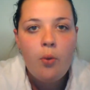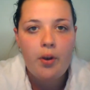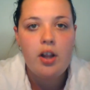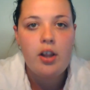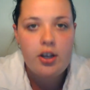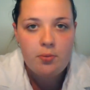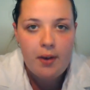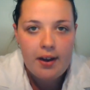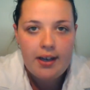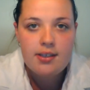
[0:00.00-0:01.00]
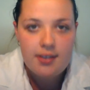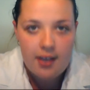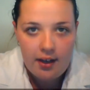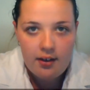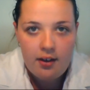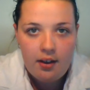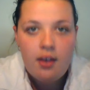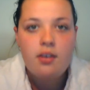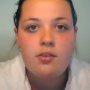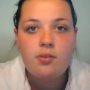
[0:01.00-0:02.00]
When electroplating is done,
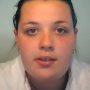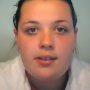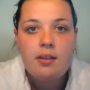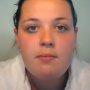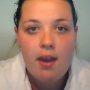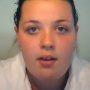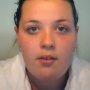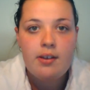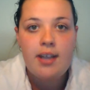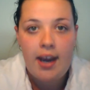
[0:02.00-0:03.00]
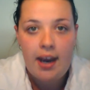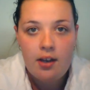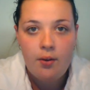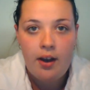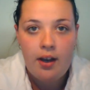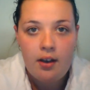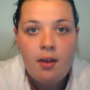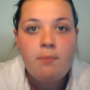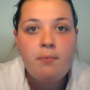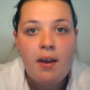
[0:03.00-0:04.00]
the source in the metal is the anode,
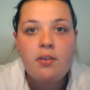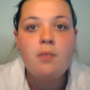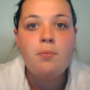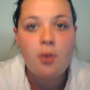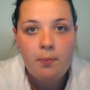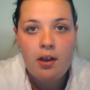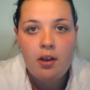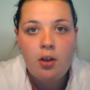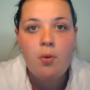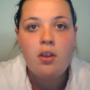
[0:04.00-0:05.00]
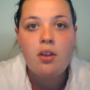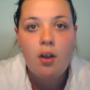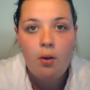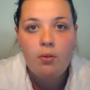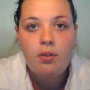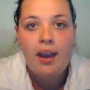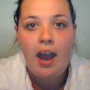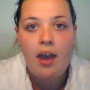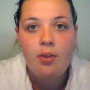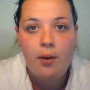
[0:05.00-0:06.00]
made from the pure metal you want to coat the
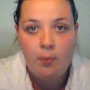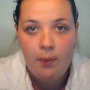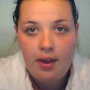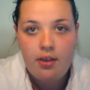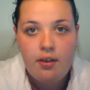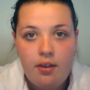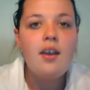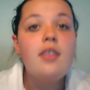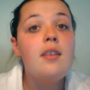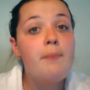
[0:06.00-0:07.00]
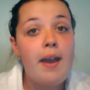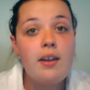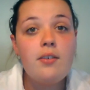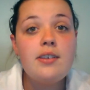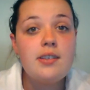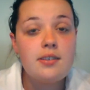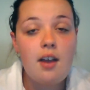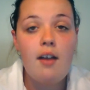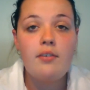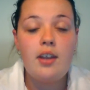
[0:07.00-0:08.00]
cathode with. The metal is
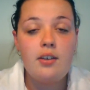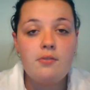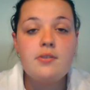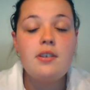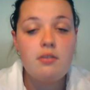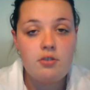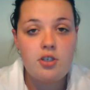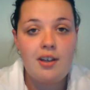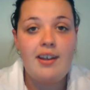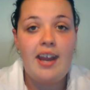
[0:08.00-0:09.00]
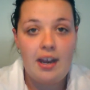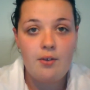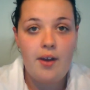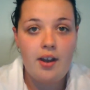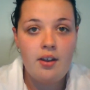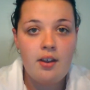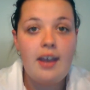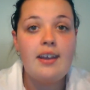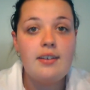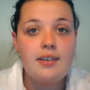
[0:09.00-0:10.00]
dissolved into a solution in the anode
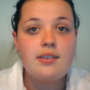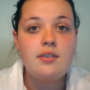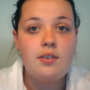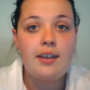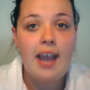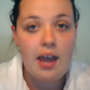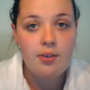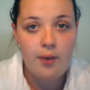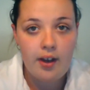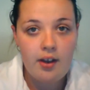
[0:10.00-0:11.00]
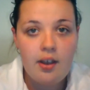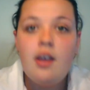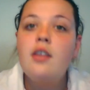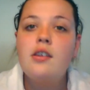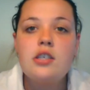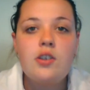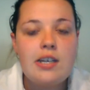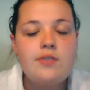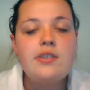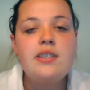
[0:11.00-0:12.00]
and condensed into the cathode. This
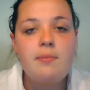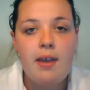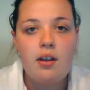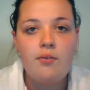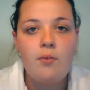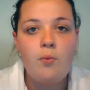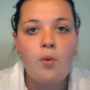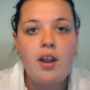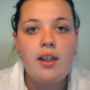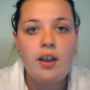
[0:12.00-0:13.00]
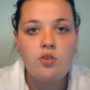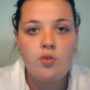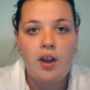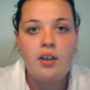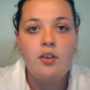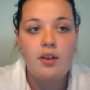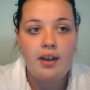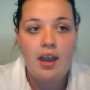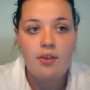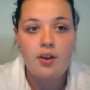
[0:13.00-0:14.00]
transfers the metal from one electrode to
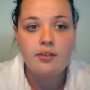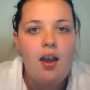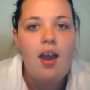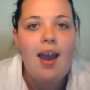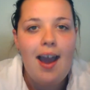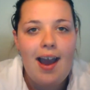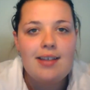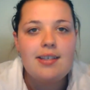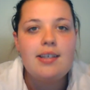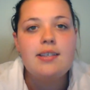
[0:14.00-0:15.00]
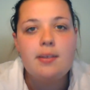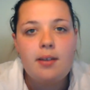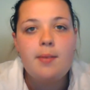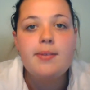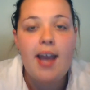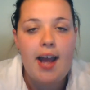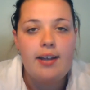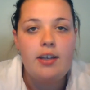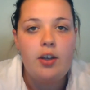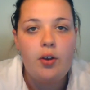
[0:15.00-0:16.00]
the other. Acid is sometimes
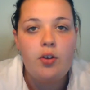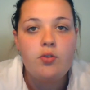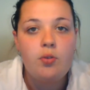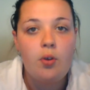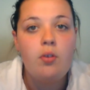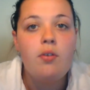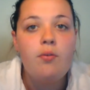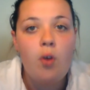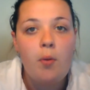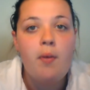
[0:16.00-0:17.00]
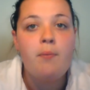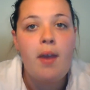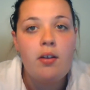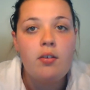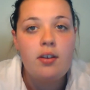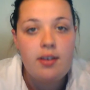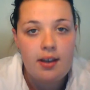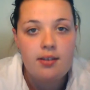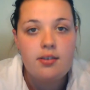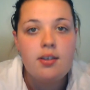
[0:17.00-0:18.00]
added to control the form of metal
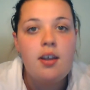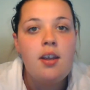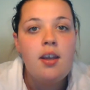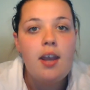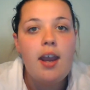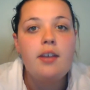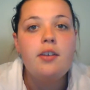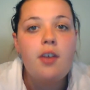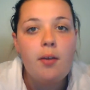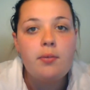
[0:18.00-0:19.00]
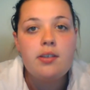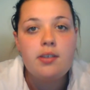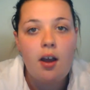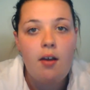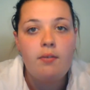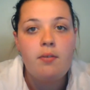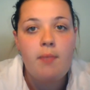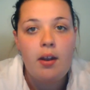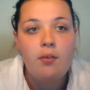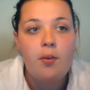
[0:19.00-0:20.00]
condensed and to help dissolve the
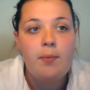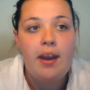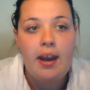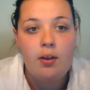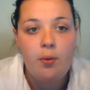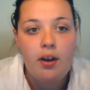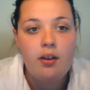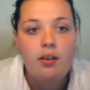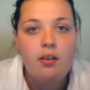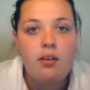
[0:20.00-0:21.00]
metal from the anode.